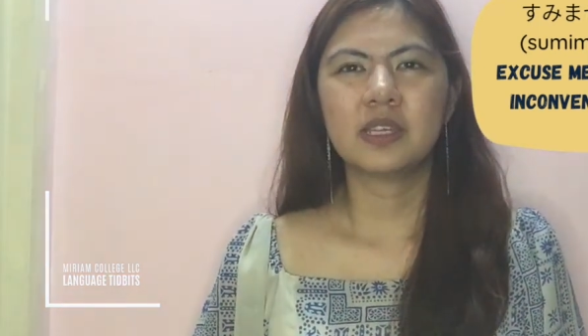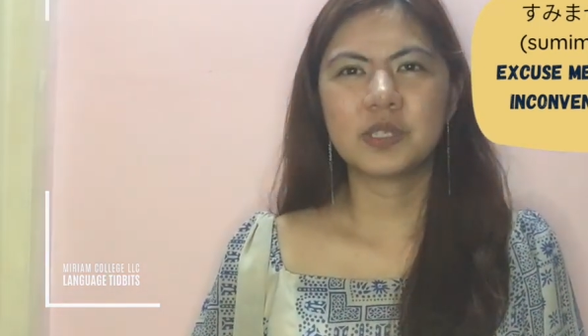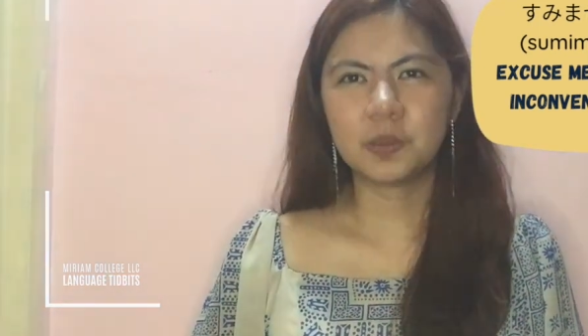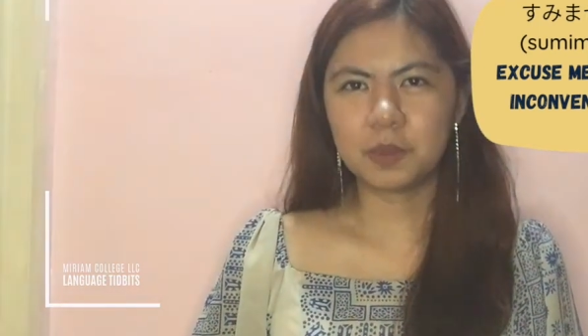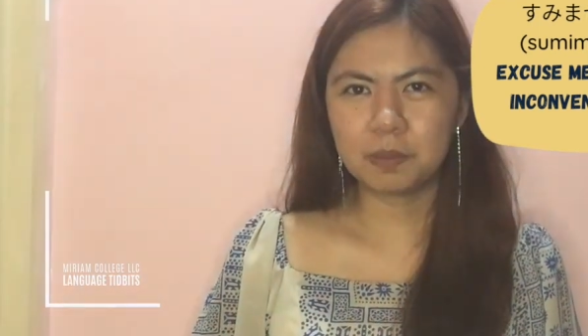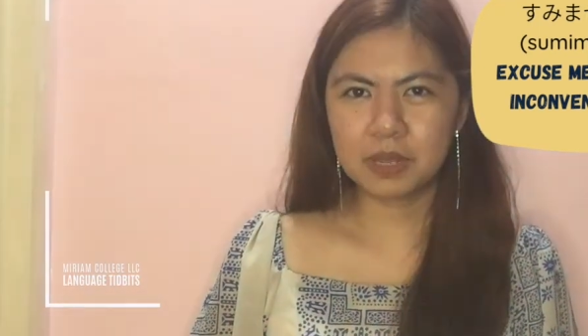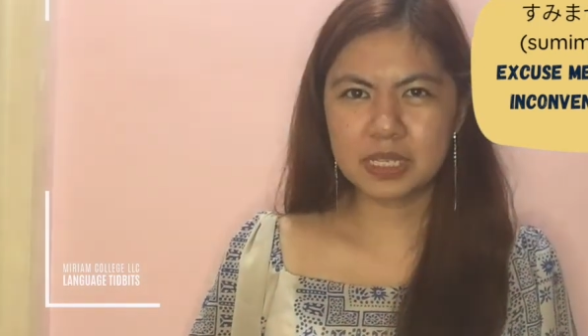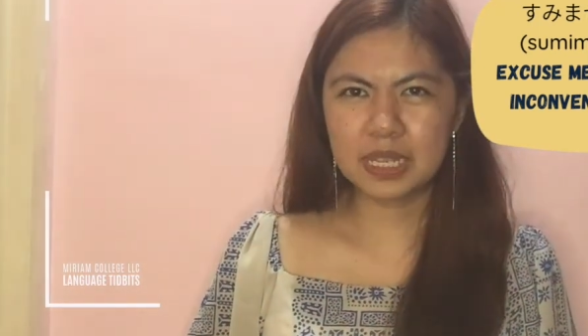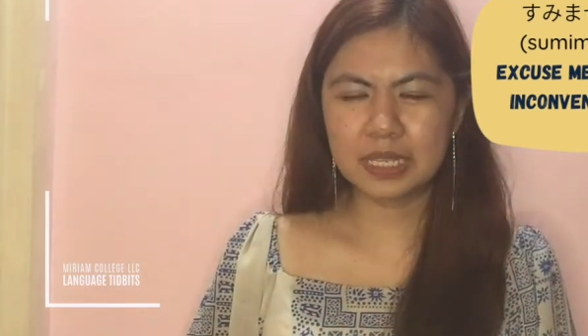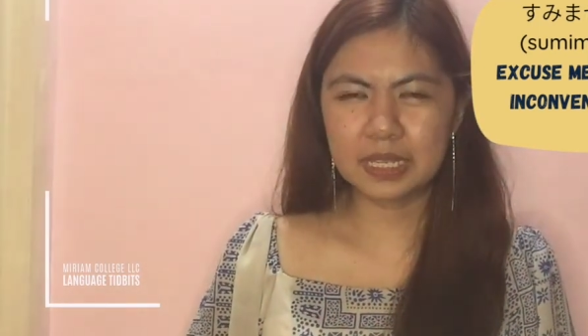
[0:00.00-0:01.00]

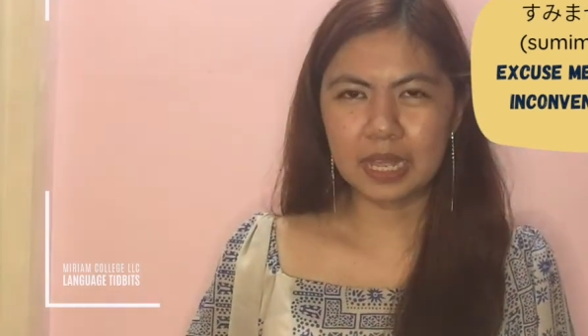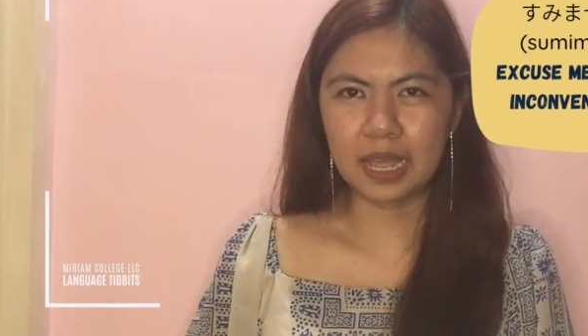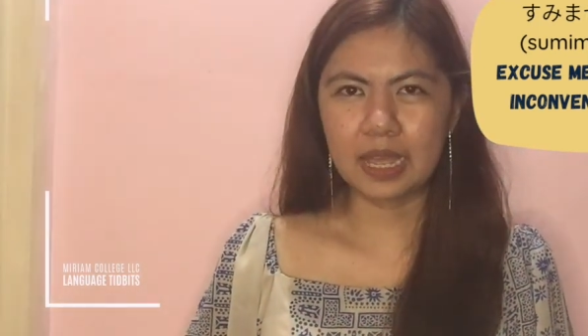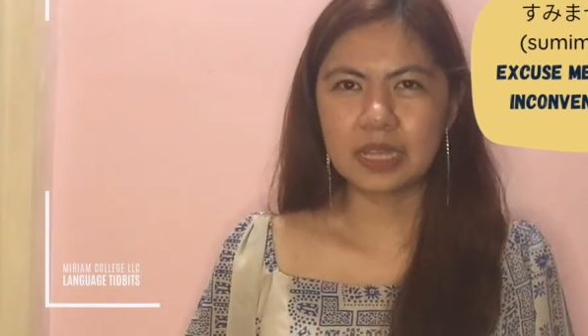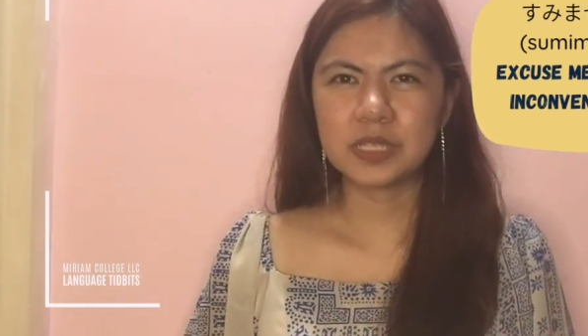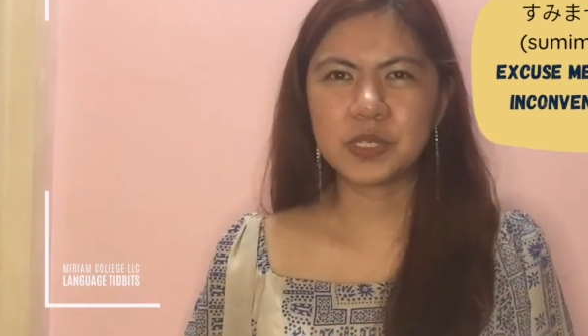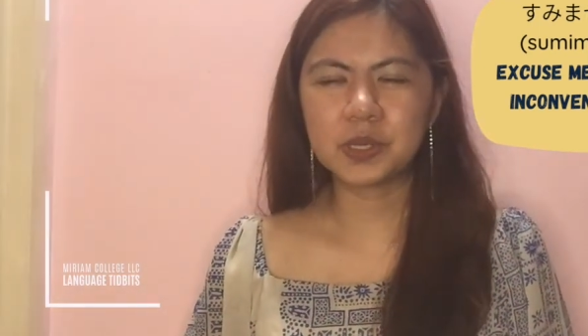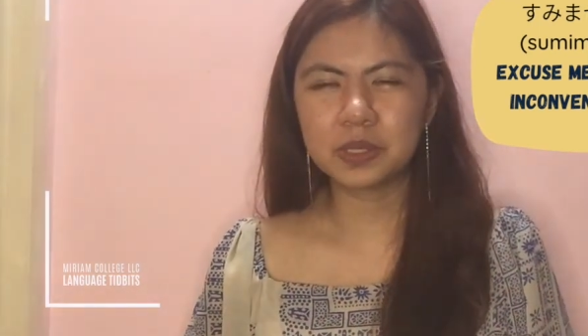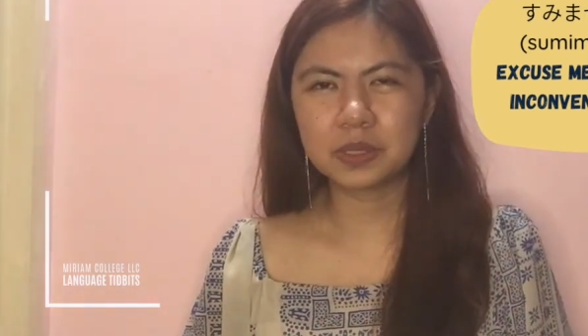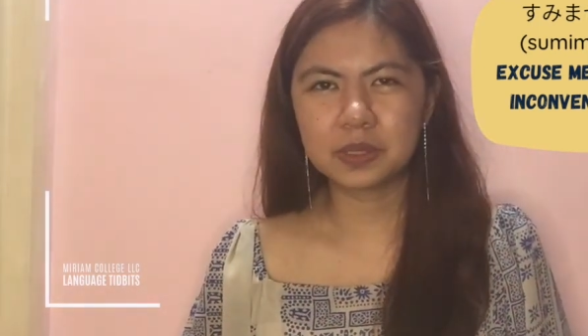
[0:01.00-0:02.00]
Sumimasen ga,
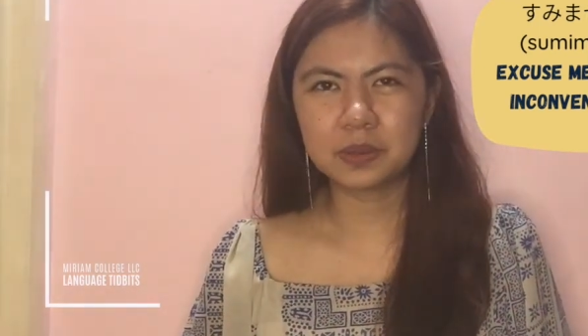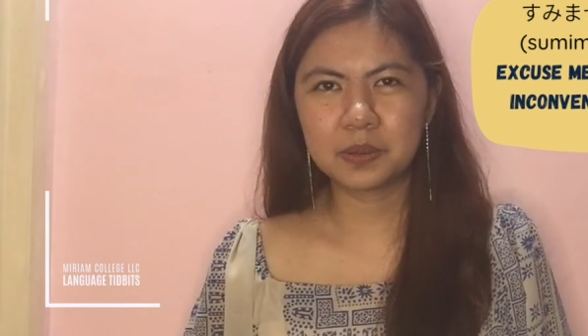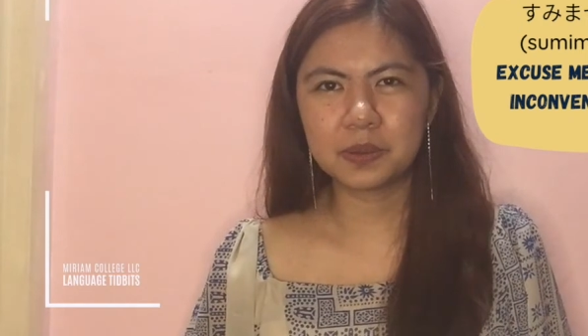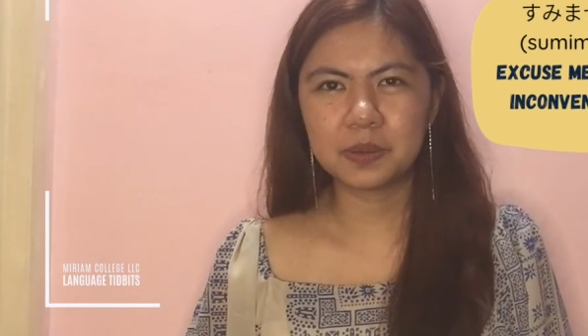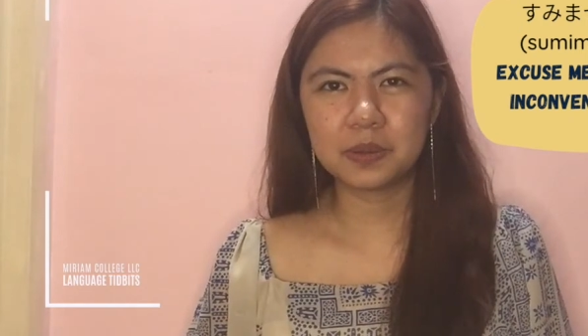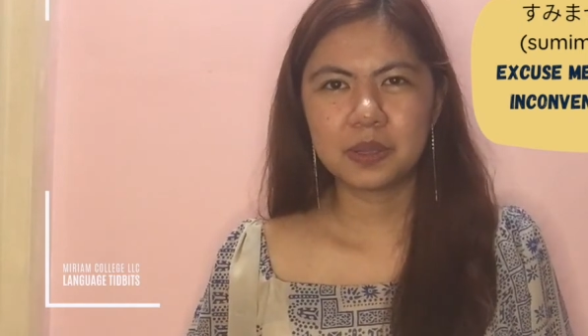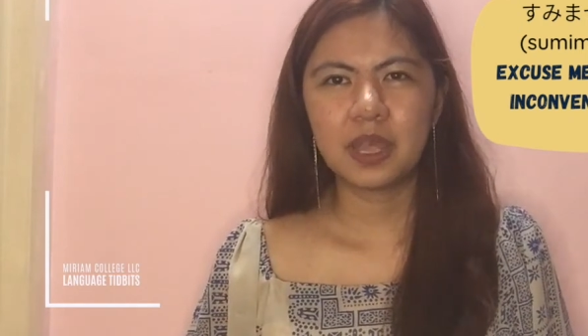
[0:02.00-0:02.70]
chotto.